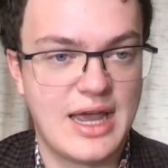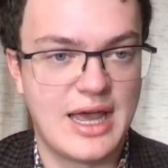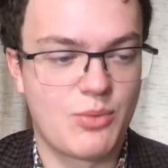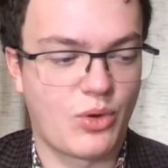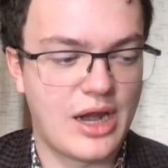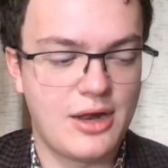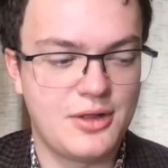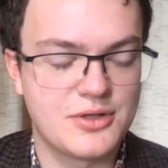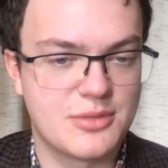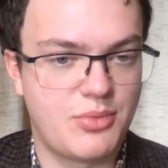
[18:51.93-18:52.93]
And we're getting
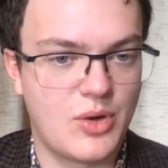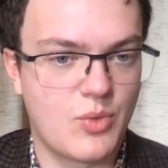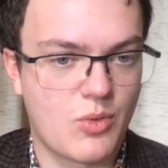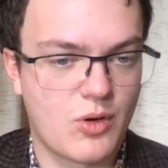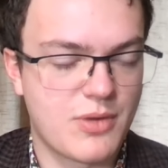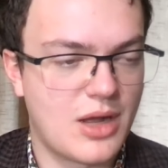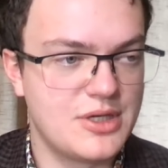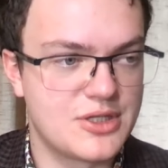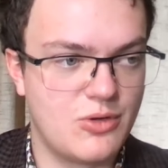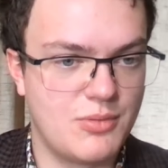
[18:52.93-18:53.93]
close to the point where we're
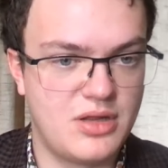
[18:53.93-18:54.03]
probably just going